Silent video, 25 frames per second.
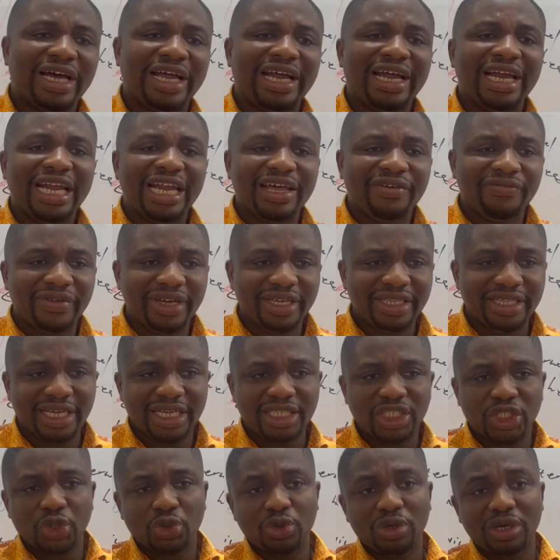of an
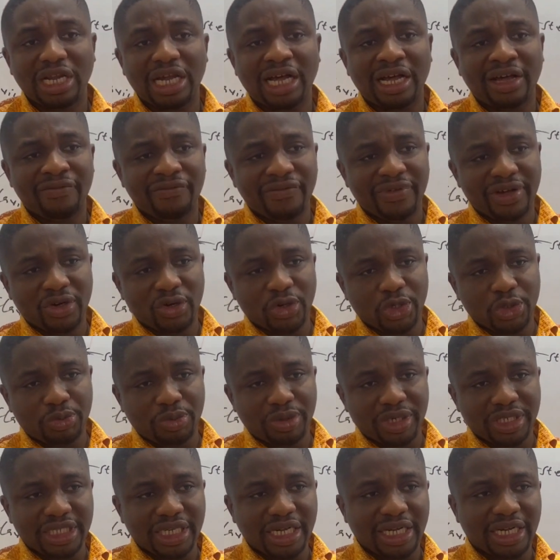elevated jugular venous
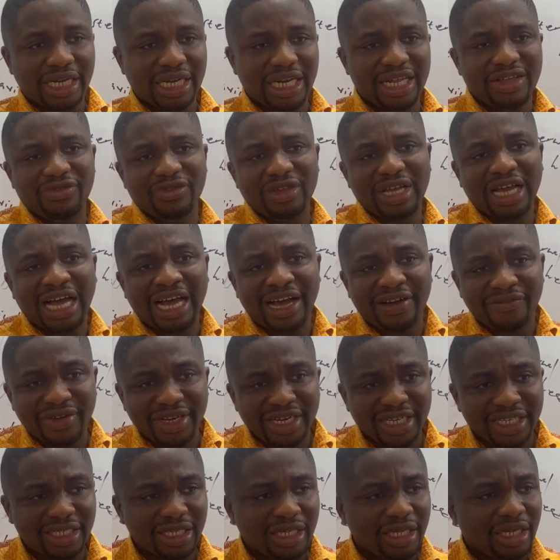pressure. And if you are
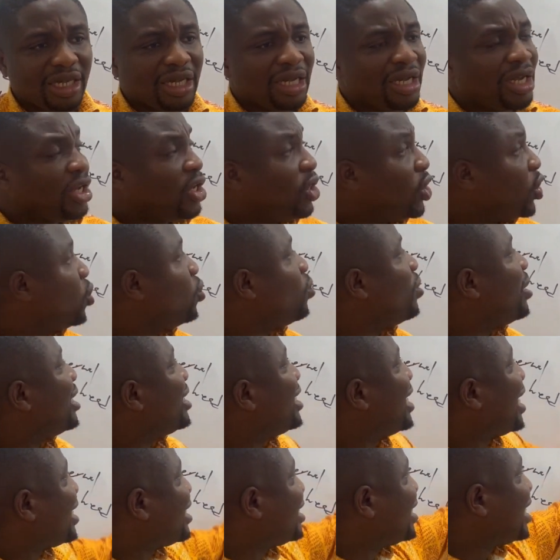having it
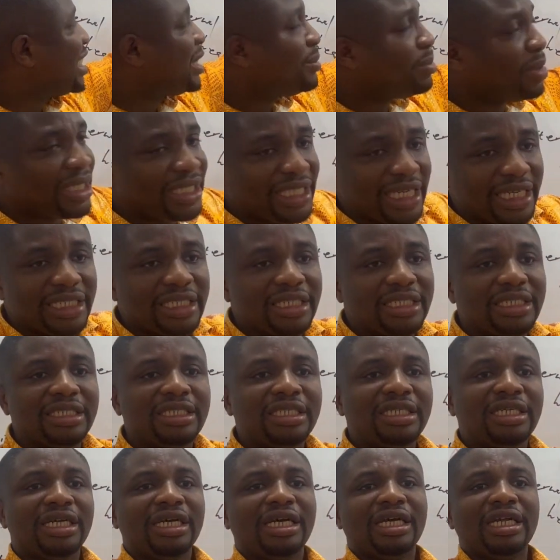lower than expected,
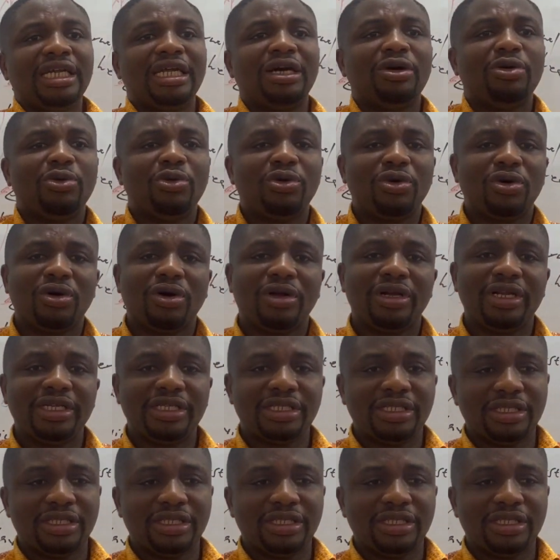then we will call